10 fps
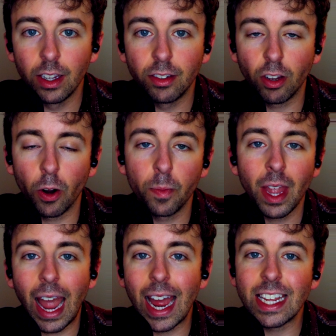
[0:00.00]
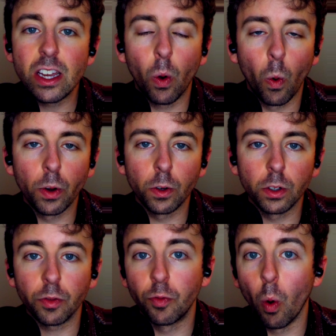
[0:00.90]
So any
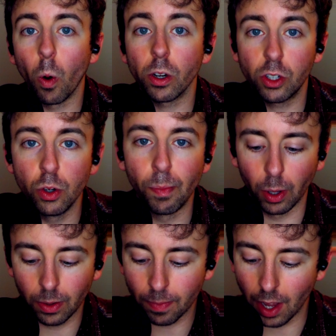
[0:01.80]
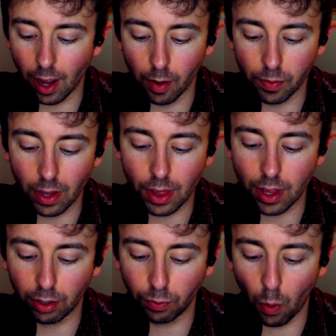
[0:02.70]
ordered 4 tuple of
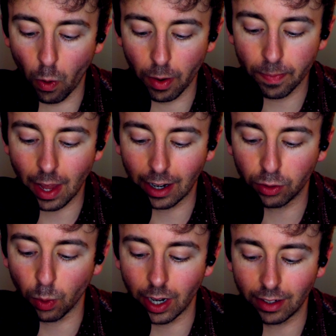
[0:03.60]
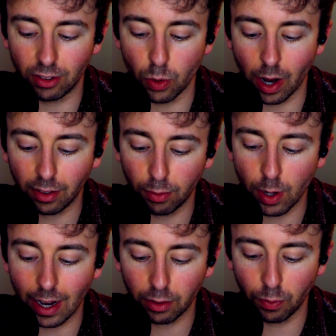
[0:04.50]
this form, x1, x2,
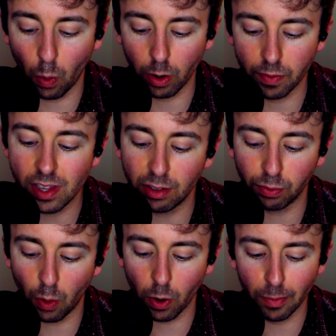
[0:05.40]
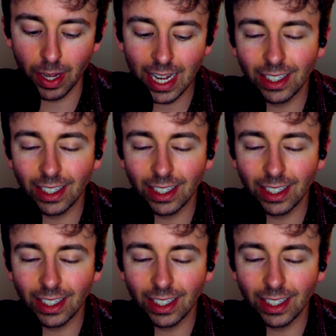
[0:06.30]
x3, x4 of this form,